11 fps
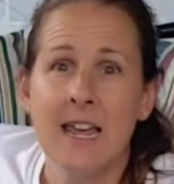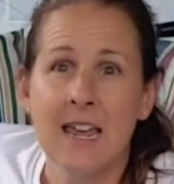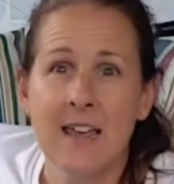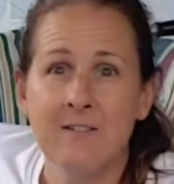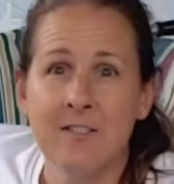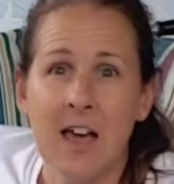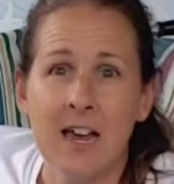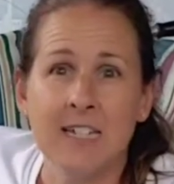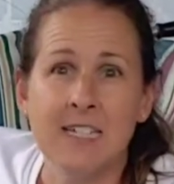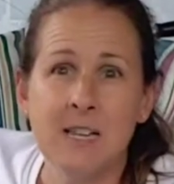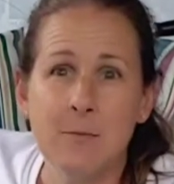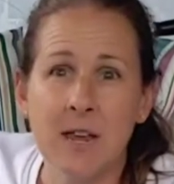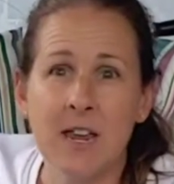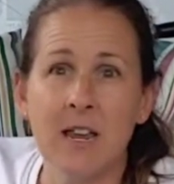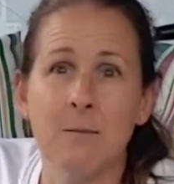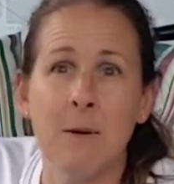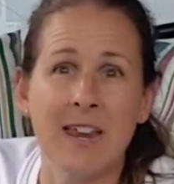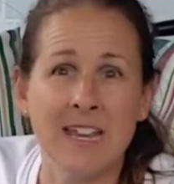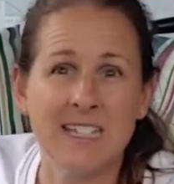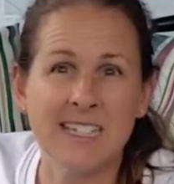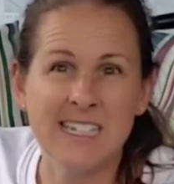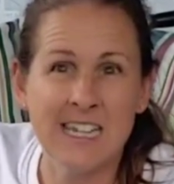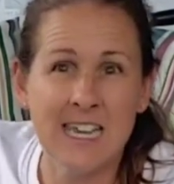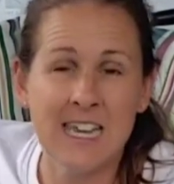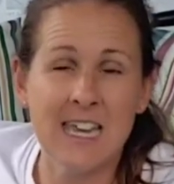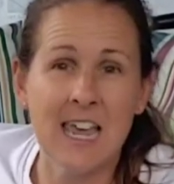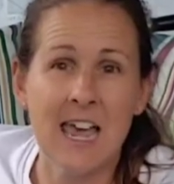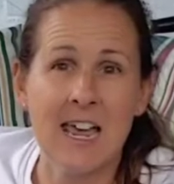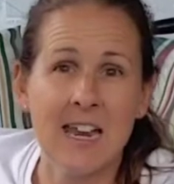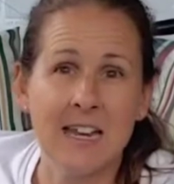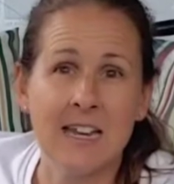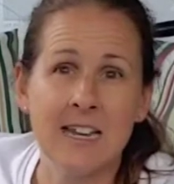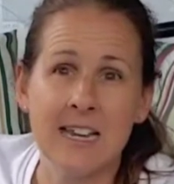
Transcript: If the IT band might get sticky and